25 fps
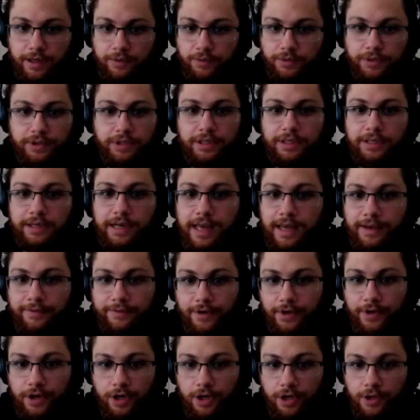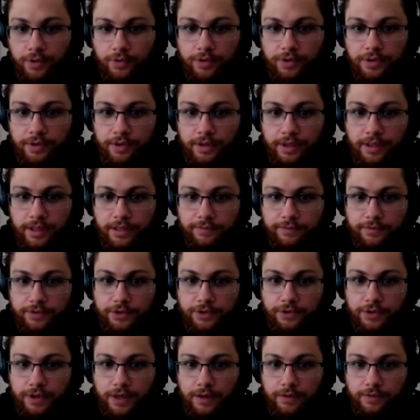We didn't have an awkward thing for
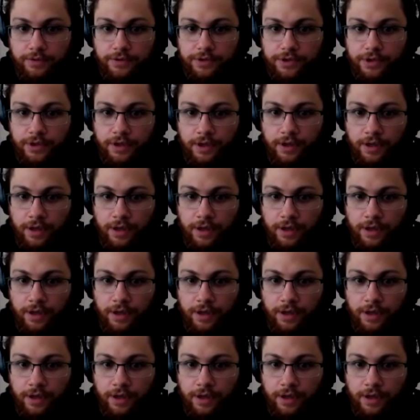2 hours.